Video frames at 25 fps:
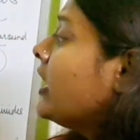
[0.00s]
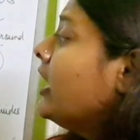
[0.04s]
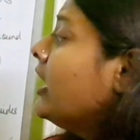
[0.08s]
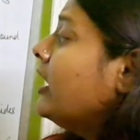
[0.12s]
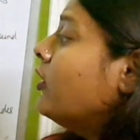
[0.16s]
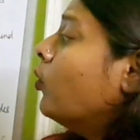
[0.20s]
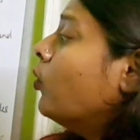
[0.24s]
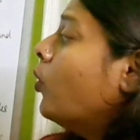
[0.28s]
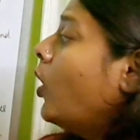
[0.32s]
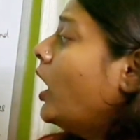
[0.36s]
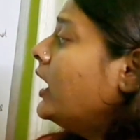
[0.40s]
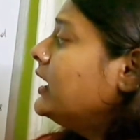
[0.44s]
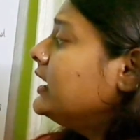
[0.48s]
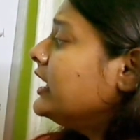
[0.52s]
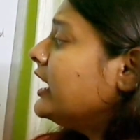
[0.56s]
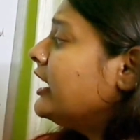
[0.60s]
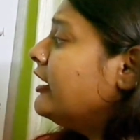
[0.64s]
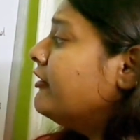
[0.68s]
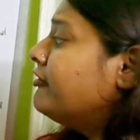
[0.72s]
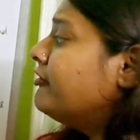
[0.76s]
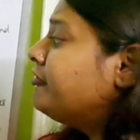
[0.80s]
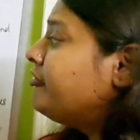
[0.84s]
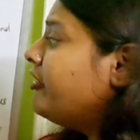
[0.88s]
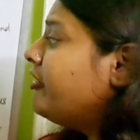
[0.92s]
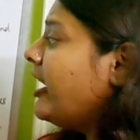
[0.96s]
what
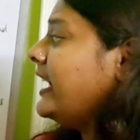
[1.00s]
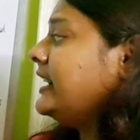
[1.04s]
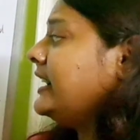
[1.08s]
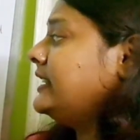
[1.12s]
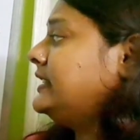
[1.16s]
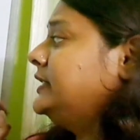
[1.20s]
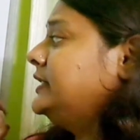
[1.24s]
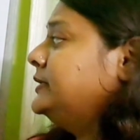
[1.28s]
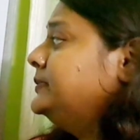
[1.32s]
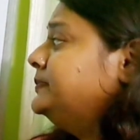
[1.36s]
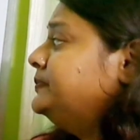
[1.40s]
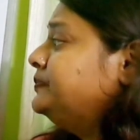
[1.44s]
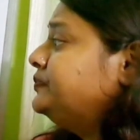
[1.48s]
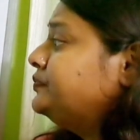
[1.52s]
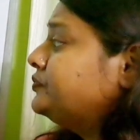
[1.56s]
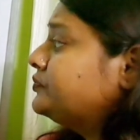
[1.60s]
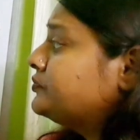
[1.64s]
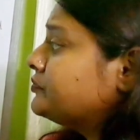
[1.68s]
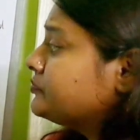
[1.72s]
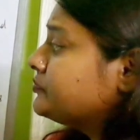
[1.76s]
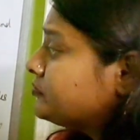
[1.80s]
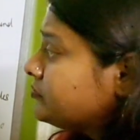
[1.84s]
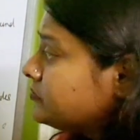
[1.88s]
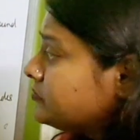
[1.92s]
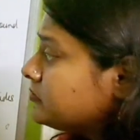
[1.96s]
effect
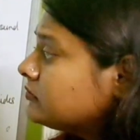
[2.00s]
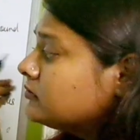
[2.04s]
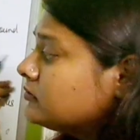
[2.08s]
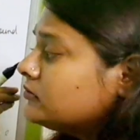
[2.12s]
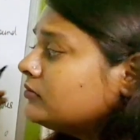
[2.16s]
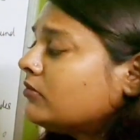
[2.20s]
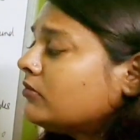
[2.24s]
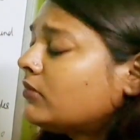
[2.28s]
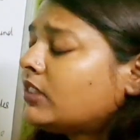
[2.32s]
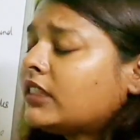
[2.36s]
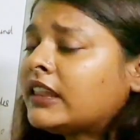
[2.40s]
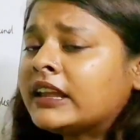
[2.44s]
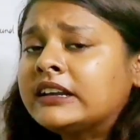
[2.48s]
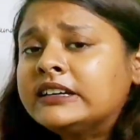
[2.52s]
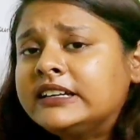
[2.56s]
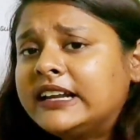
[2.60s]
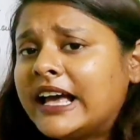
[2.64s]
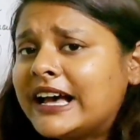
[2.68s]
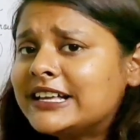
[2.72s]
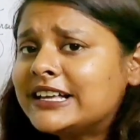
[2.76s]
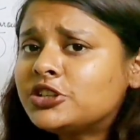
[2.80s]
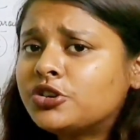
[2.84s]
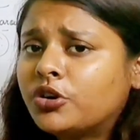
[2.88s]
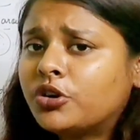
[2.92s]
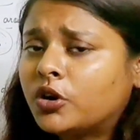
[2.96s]

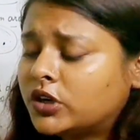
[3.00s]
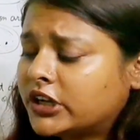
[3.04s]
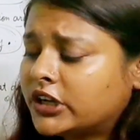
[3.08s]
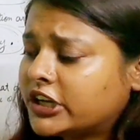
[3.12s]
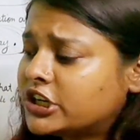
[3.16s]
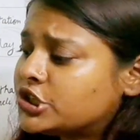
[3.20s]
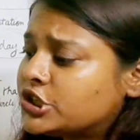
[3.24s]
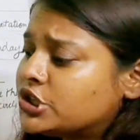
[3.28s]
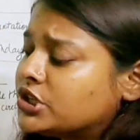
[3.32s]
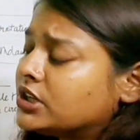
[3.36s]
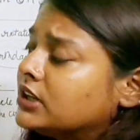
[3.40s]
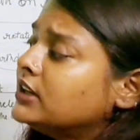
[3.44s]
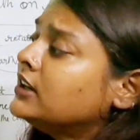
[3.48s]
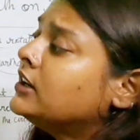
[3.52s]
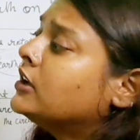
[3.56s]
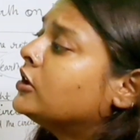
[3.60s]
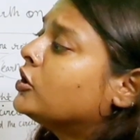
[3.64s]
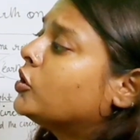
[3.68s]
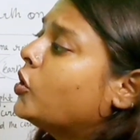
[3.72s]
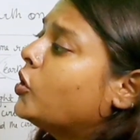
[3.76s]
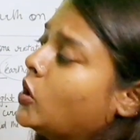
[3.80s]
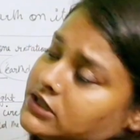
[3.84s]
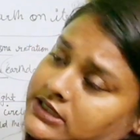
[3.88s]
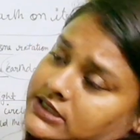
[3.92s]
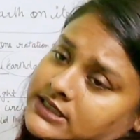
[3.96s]
does rotation
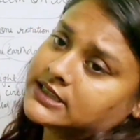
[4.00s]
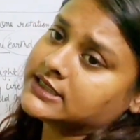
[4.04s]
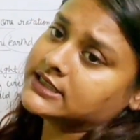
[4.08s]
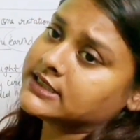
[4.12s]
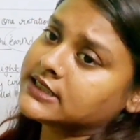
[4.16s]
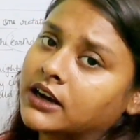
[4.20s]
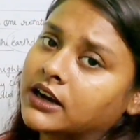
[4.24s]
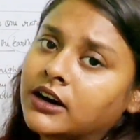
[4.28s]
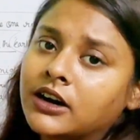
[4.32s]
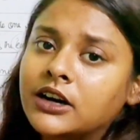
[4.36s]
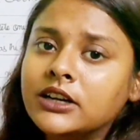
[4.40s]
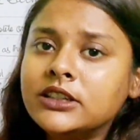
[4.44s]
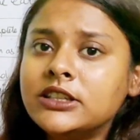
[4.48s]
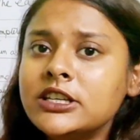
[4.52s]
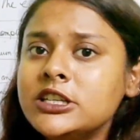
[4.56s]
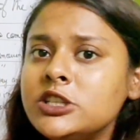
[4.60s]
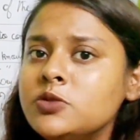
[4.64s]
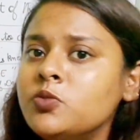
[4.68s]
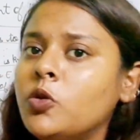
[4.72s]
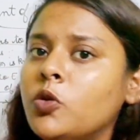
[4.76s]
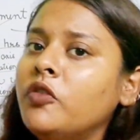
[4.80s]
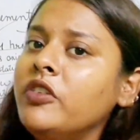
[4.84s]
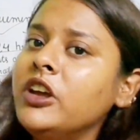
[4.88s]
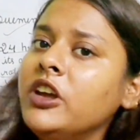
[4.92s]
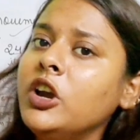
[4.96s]
causes? Earth is
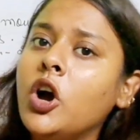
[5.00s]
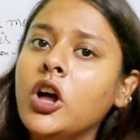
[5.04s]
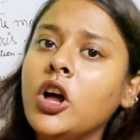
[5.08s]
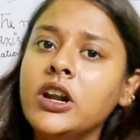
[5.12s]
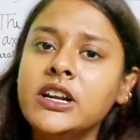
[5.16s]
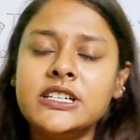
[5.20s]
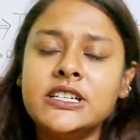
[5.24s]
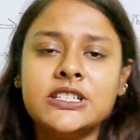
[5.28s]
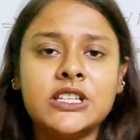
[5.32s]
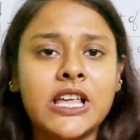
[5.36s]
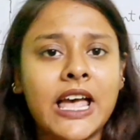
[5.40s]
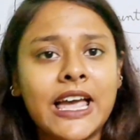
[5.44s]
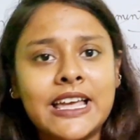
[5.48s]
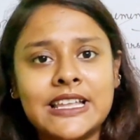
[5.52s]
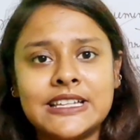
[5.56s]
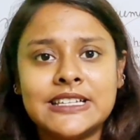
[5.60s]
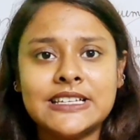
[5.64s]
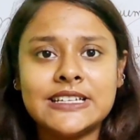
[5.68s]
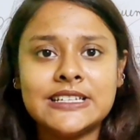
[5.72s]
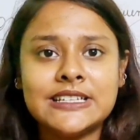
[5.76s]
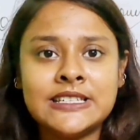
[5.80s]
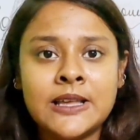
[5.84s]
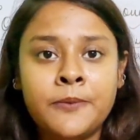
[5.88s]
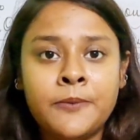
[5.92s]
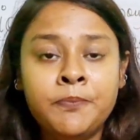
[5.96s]
moving on its
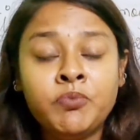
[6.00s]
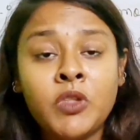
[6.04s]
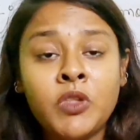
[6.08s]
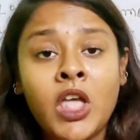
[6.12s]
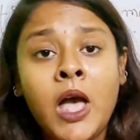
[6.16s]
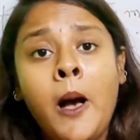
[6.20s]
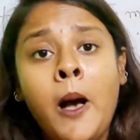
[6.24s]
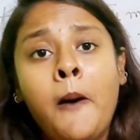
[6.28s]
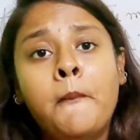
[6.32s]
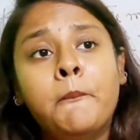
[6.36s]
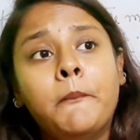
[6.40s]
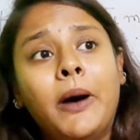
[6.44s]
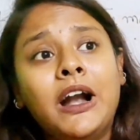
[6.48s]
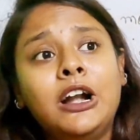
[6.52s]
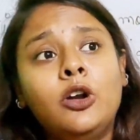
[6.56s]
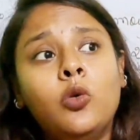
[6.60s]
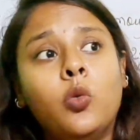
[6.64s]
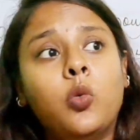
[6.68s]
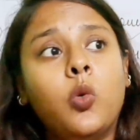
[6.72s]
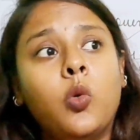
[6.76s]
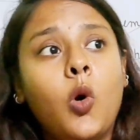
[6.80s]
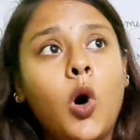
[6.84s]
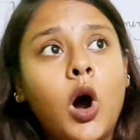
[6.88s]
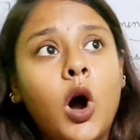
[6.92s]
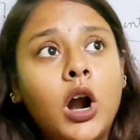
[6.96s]
axis. But
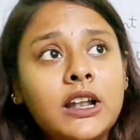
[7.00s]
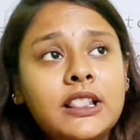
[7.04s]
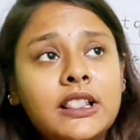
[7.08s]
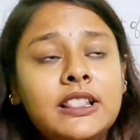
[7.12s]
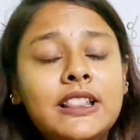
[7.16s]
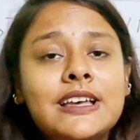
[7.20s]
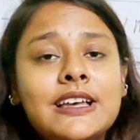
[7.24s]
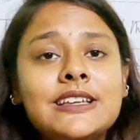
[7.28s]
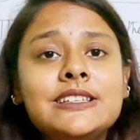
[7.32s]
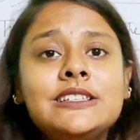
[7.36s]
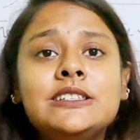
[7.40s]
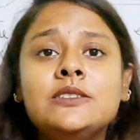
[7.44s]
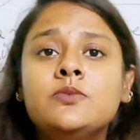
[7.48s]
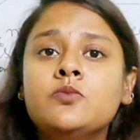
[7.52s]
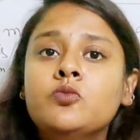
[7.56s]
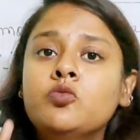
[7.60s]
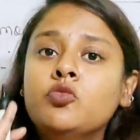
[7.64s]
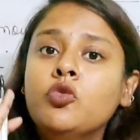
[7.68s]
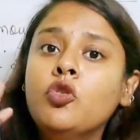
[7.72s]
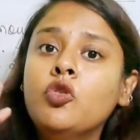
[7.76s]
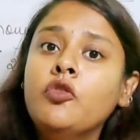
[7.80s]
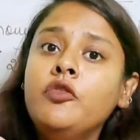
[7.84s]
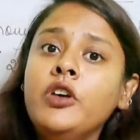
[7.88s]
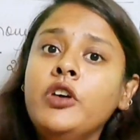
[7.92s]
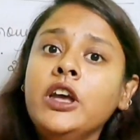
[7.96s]
what this
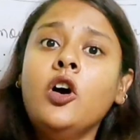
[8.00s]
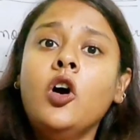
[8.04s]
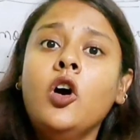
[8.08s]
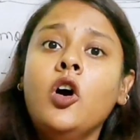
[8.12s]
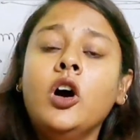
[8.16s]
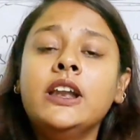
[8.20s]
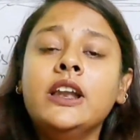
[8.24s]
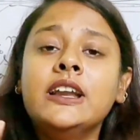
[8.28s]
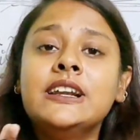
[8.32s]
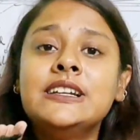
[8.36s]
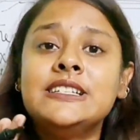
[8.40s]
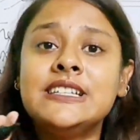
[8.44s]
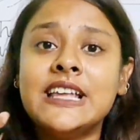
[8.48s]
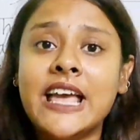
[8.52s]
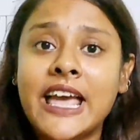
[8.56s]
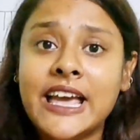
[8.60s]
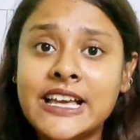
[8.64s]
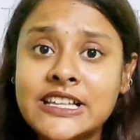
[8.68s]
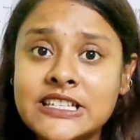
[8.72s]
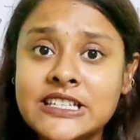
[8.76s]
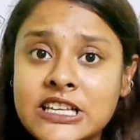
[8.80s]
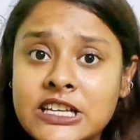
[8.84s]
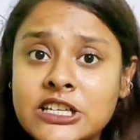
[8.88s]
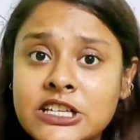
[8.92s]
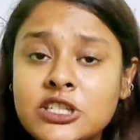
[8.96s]
moving on its
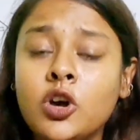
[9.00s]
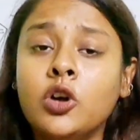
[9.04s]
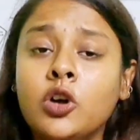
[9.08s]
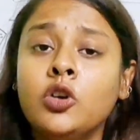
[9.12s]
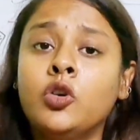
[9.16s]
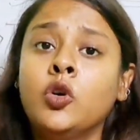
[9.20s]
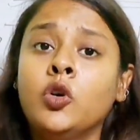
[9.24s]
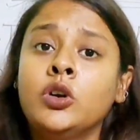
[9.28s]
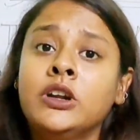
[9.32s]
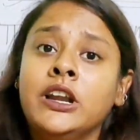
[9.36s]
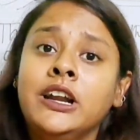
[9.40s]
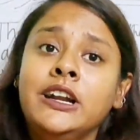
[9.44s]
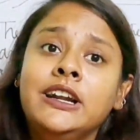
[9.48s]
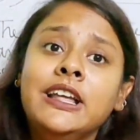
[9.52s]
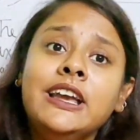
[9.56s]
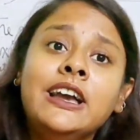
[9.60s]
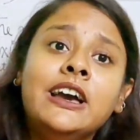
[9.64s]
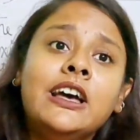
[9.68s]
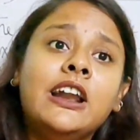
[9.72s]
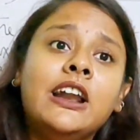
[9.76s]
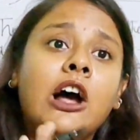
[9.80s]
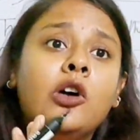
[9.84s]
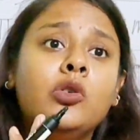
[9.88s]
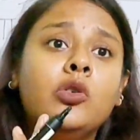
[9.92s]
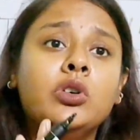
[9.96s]
axis or rotating
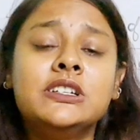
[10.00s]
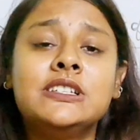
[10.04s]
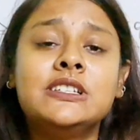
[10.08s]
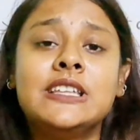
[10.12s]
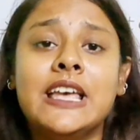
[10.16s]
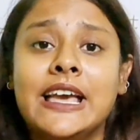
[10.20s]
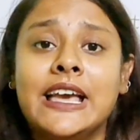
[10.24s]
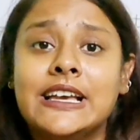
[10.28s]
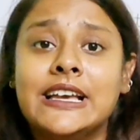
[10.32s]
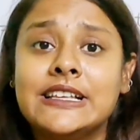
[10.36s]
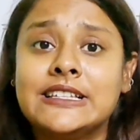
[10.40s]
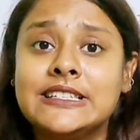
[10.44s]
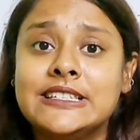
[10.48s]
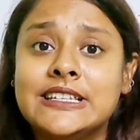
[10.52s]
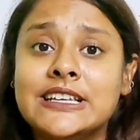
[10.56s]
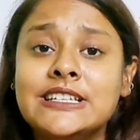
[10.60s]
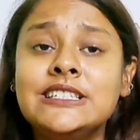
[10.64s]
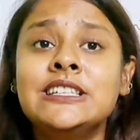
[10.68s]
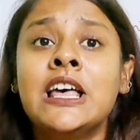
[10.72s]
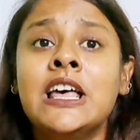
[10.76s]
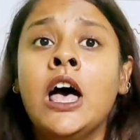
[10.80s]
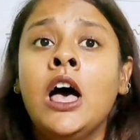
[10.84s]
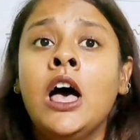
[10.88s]
around its axis